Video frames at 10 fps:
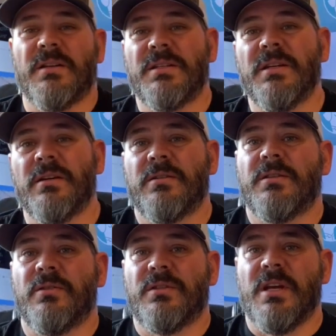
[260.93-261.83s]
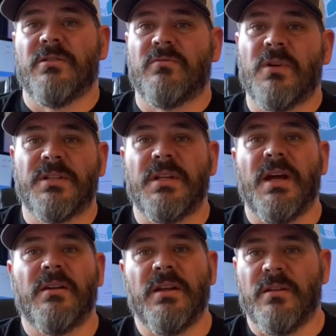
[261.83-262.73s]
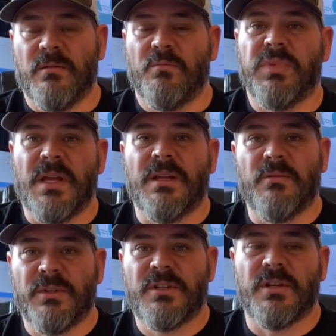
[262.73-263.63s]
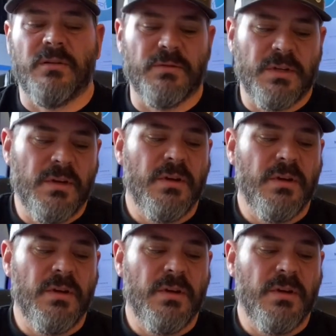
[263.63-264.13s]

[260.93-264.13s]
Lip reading: see it because those nails rust out and it'll blend in with the shingles.